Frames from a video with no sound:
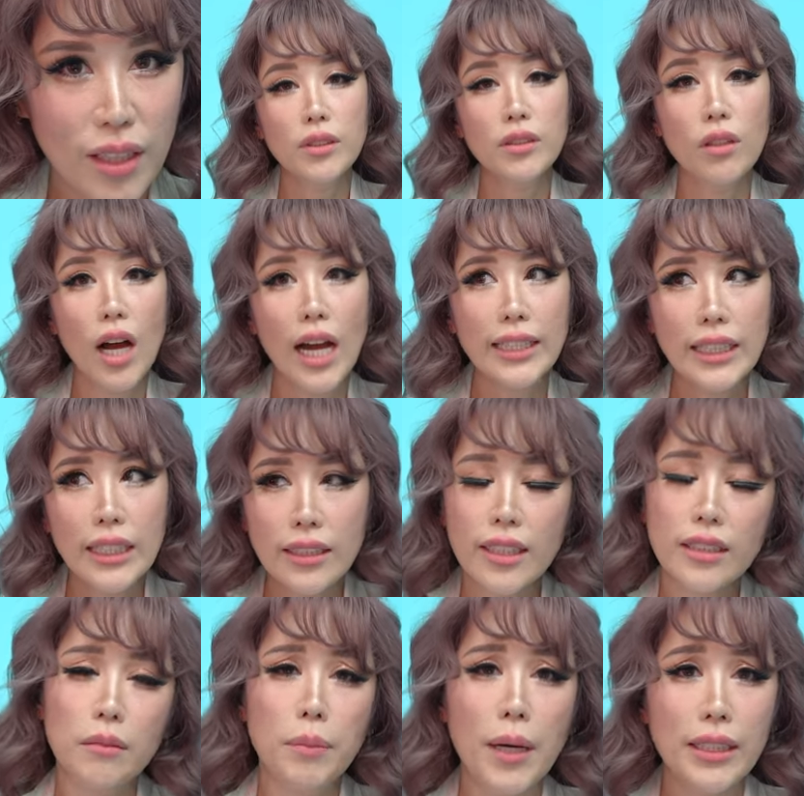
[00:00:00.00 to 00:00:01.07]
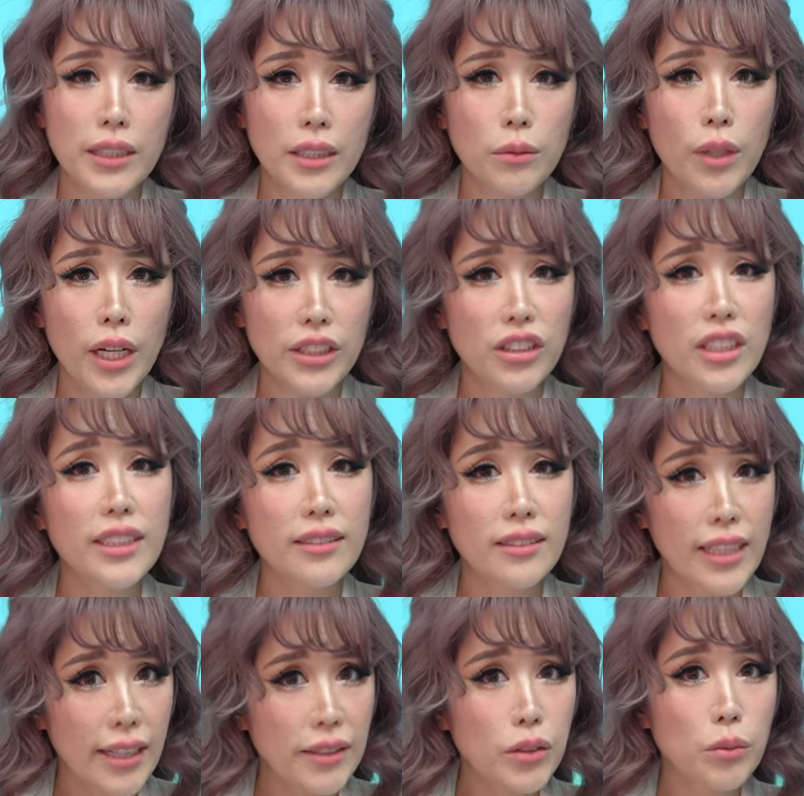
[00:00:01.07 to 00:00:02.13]
So I think that the party will actually
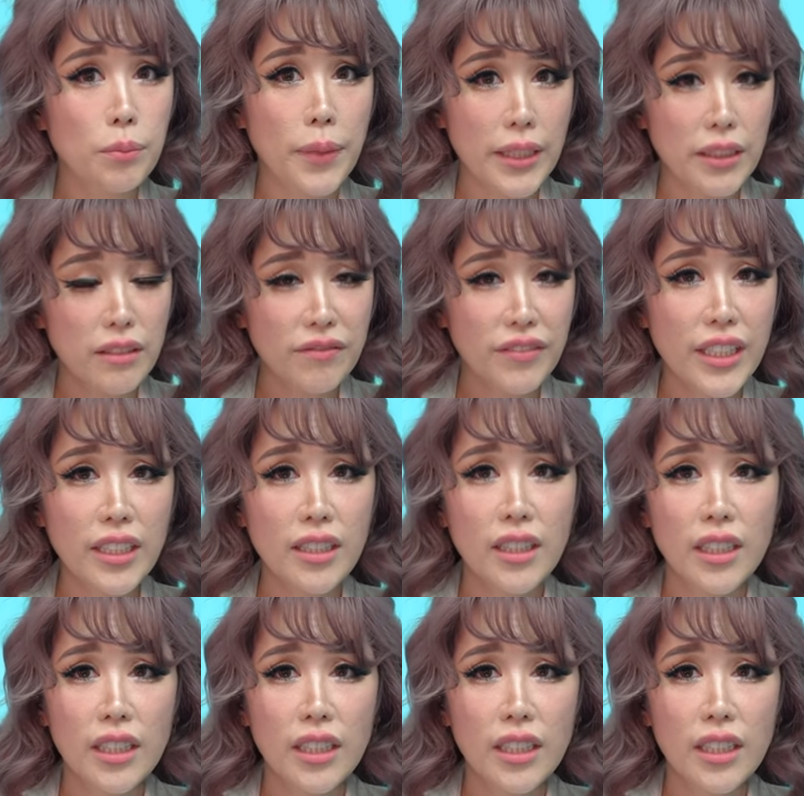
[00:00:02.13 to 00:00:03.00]
stand to benefit.